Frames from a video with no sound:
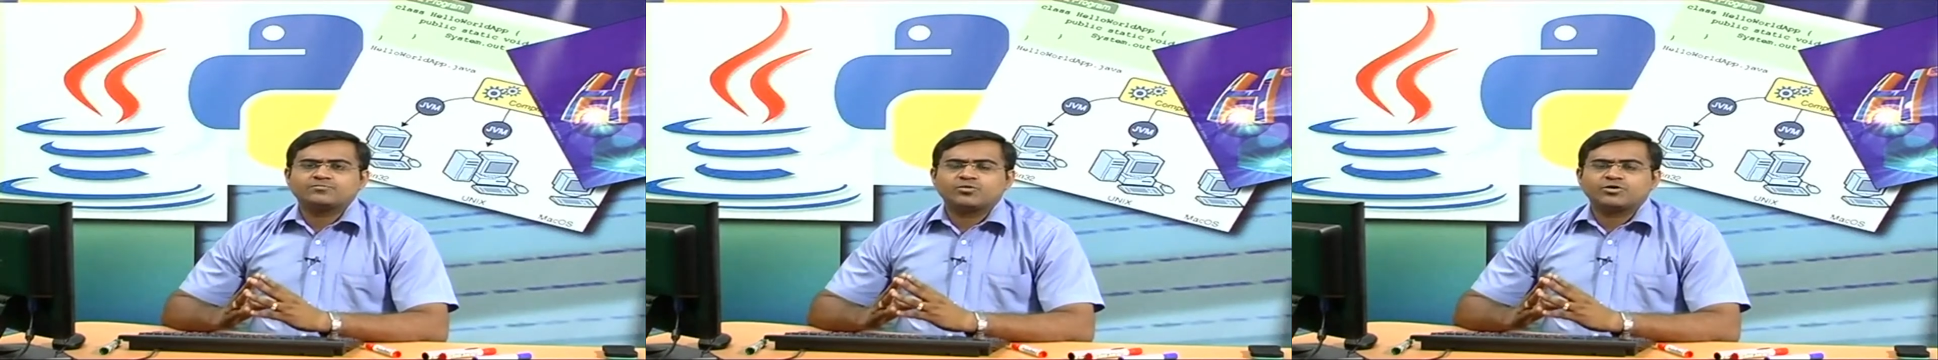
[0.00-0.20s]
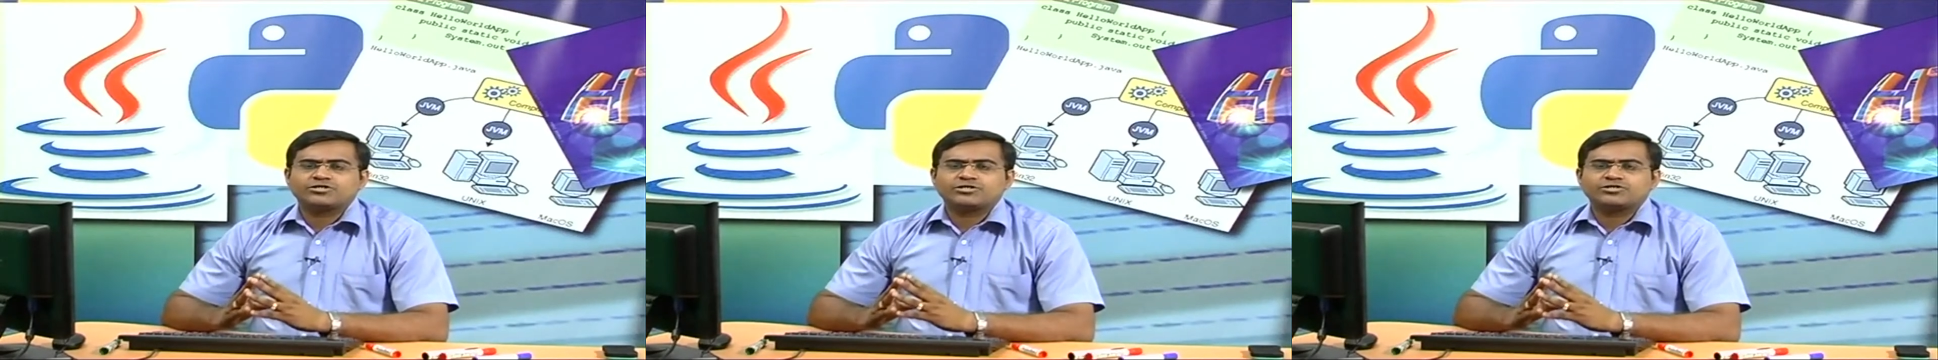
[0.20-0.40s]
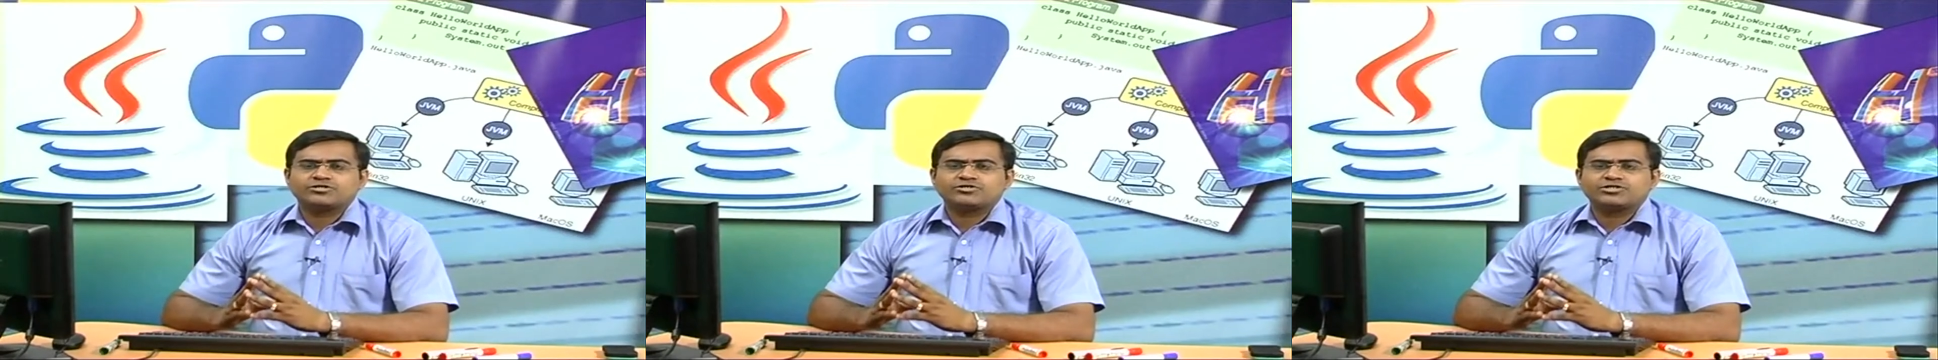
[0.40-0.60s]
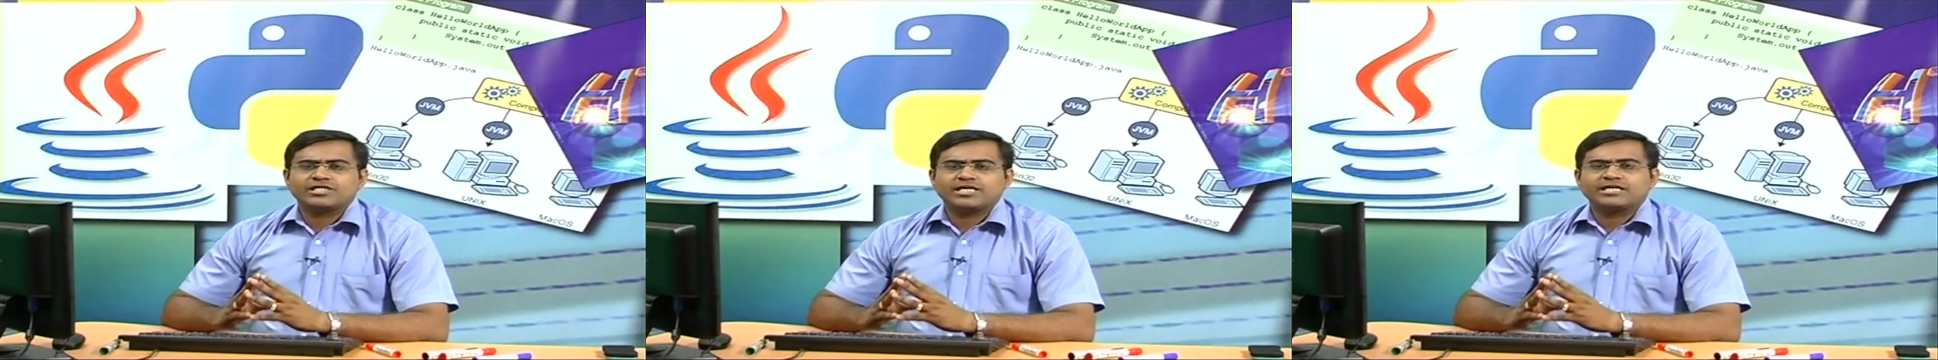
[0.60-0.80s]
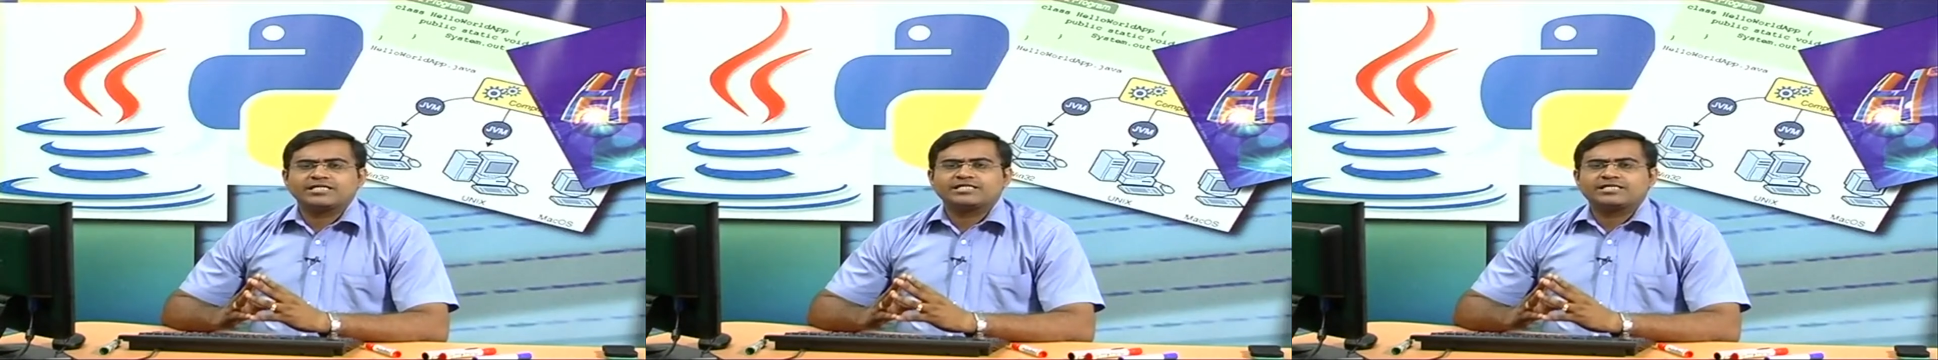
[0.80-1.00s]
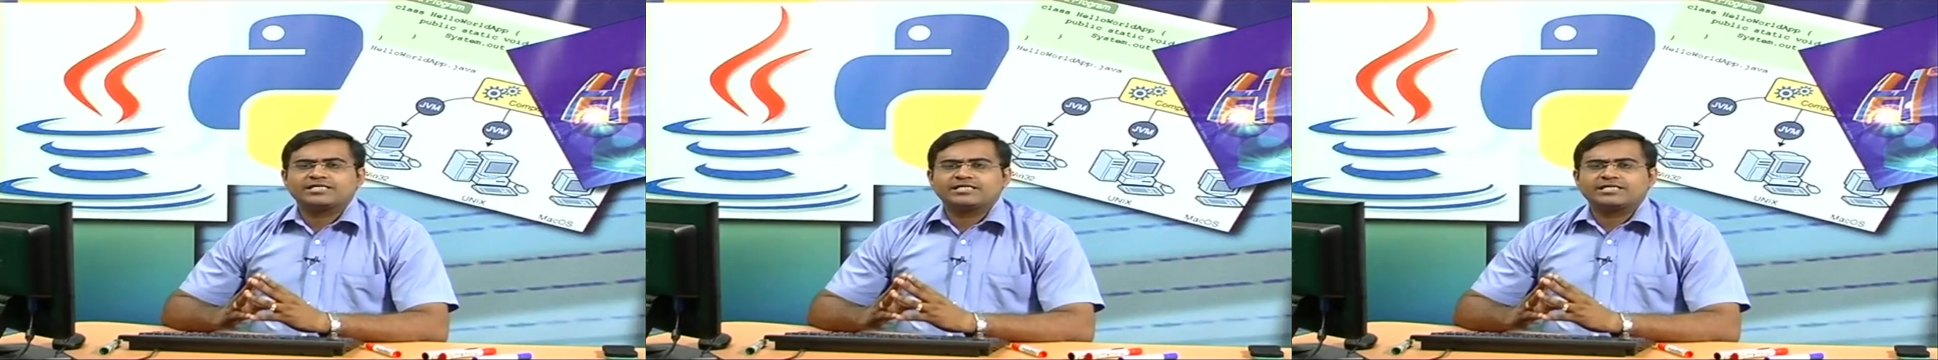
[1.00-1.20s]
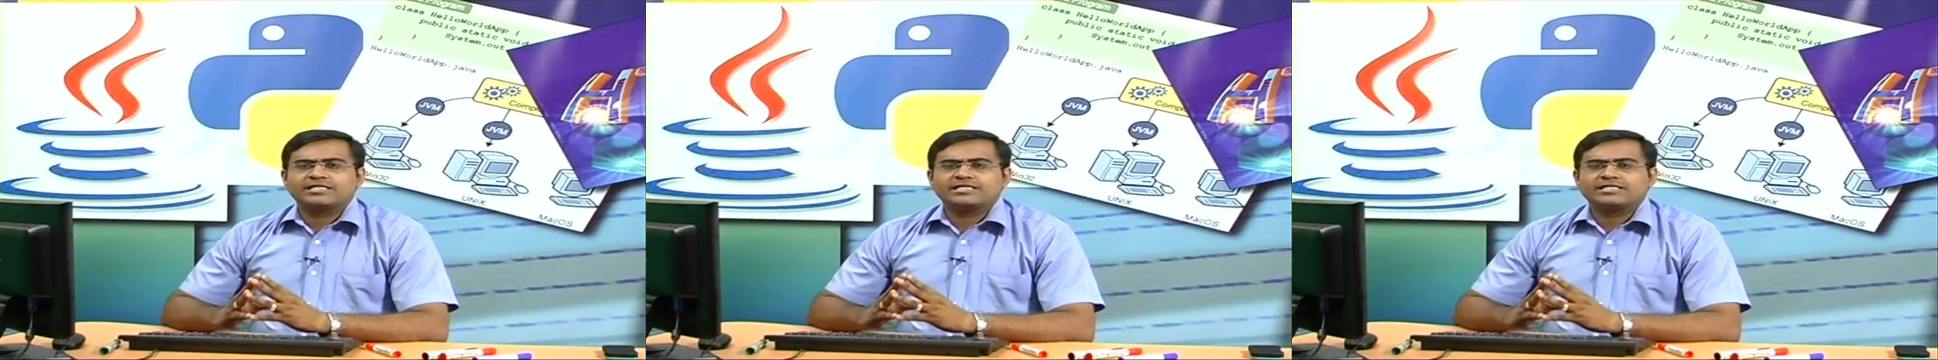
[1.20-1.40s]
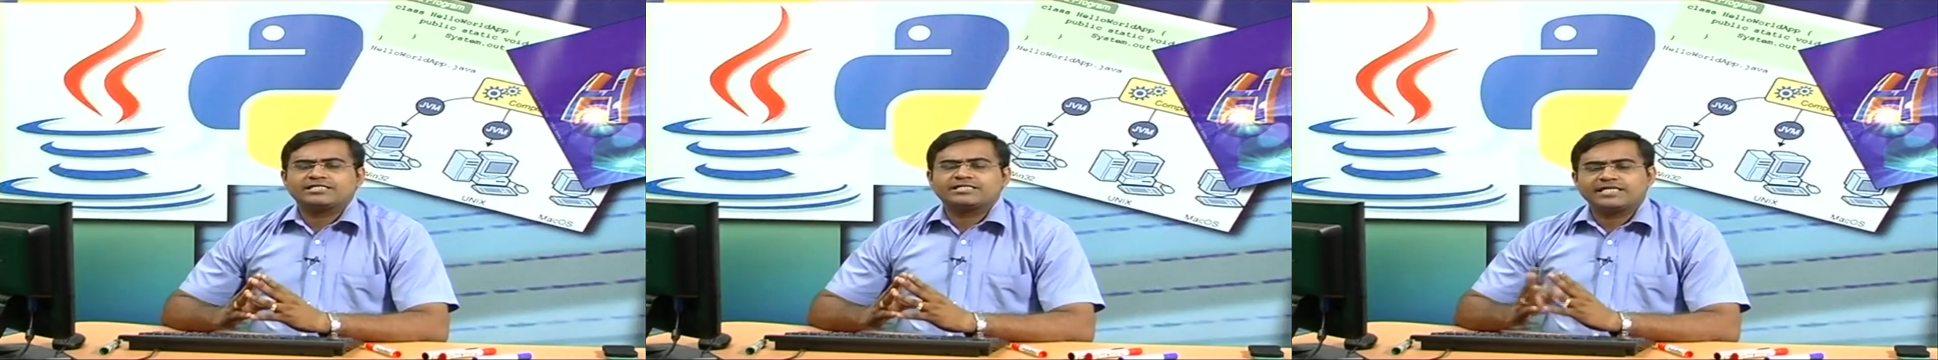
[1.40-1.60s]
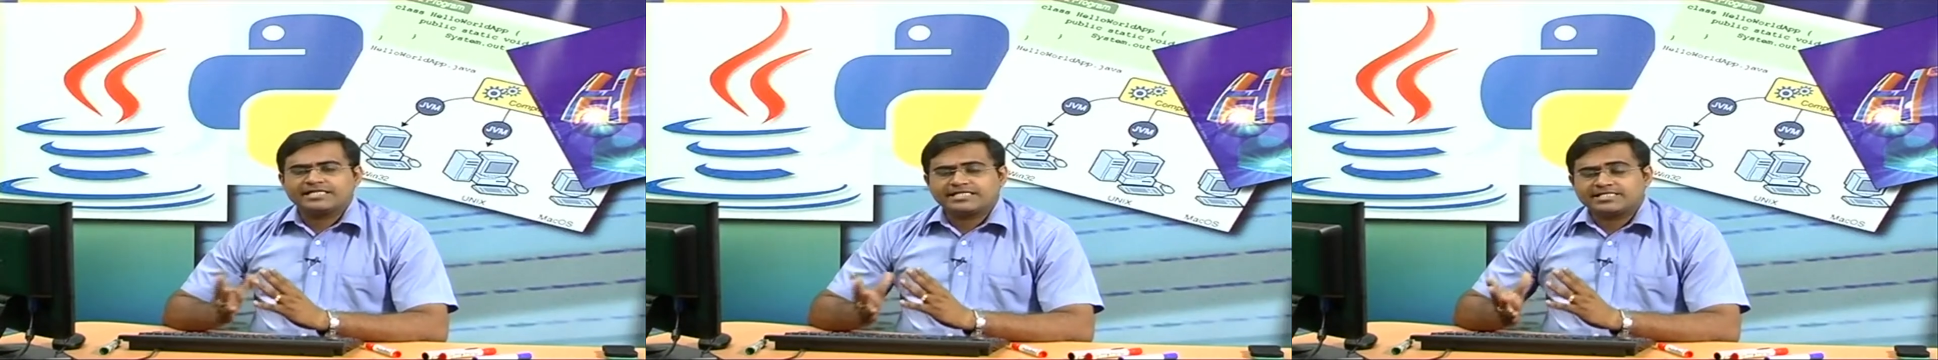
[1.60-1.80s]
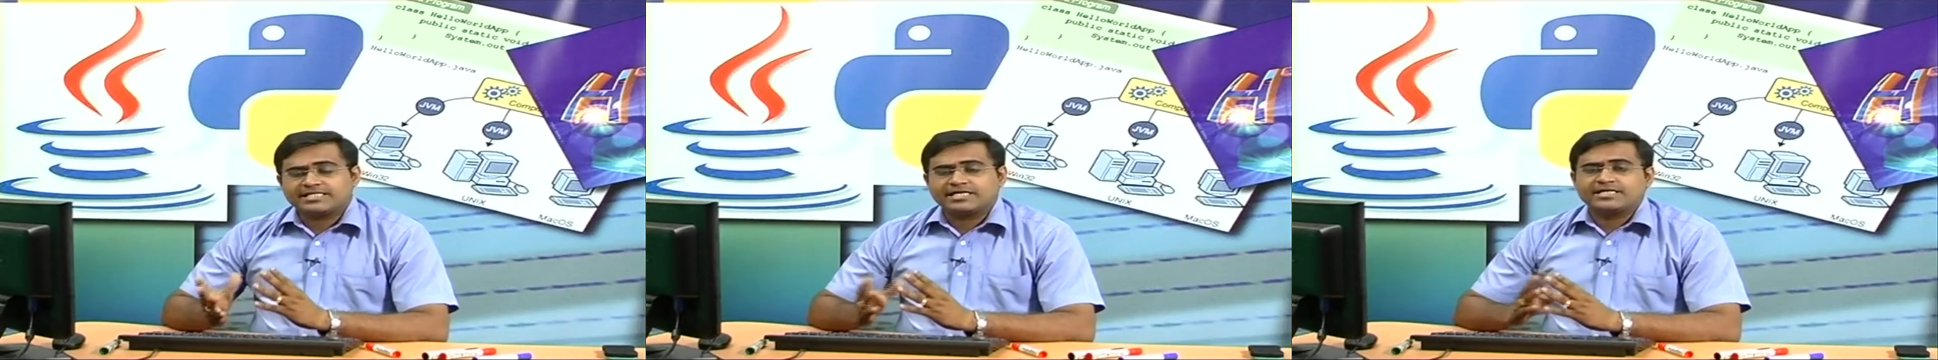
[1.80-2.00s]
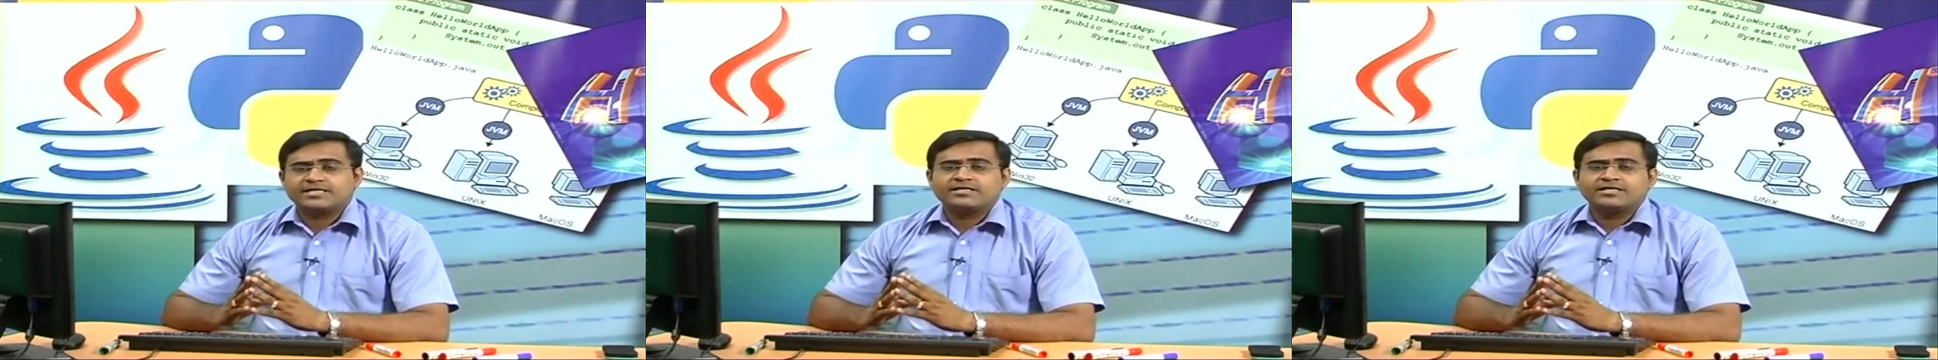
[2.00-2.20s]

wanted to share the data